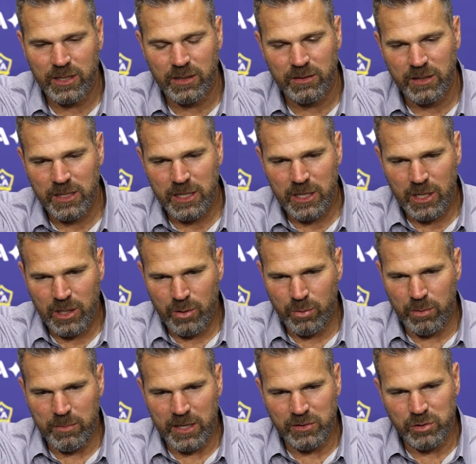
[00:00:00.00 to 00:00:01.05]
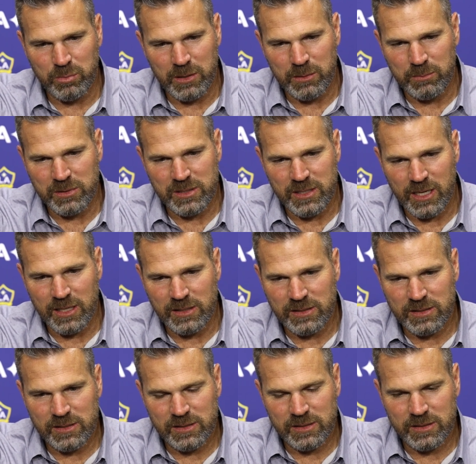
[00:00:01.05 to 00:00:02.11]
And we made too many
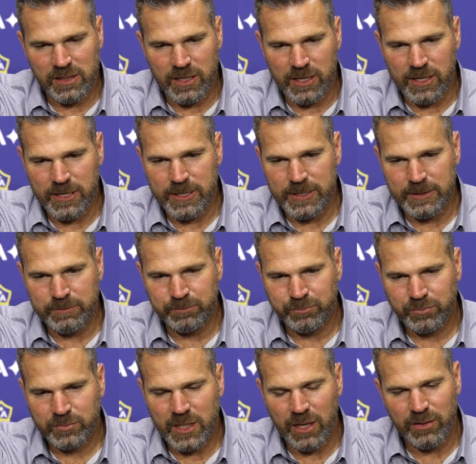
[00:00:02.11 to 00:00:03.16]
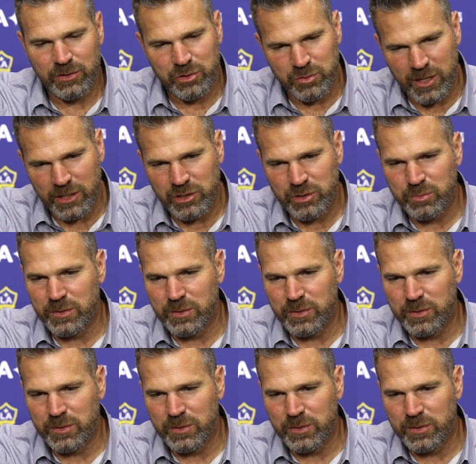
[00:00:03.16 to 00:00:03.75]
mistakes down the stretch.